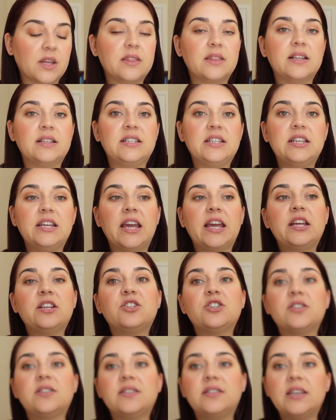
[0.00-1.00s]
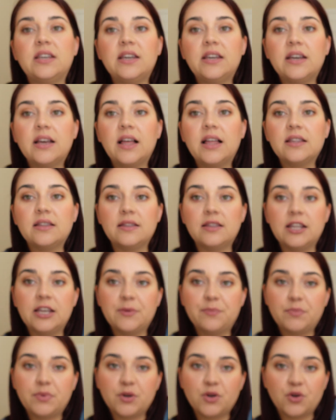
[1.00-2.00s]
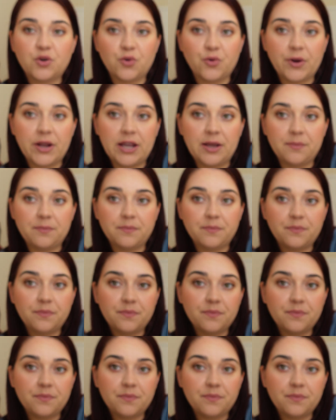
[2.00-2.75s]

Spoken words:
the DHC Lip Cream.